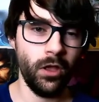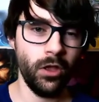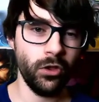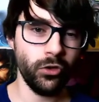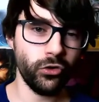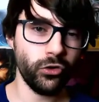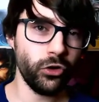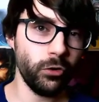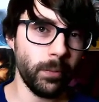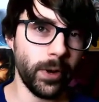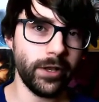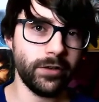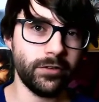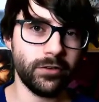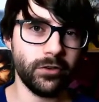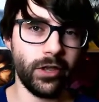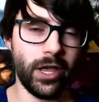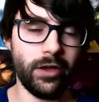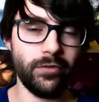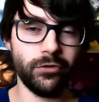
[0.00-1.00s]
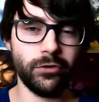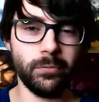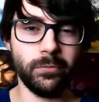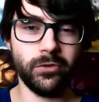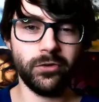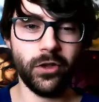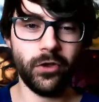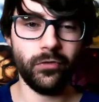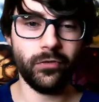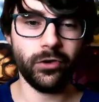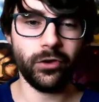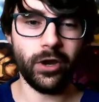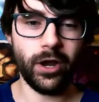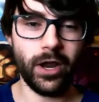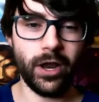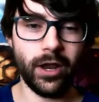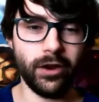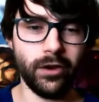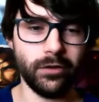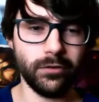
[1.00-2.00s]
So you might still have some stuff in your
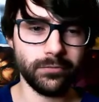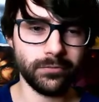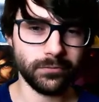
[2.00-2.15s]
hand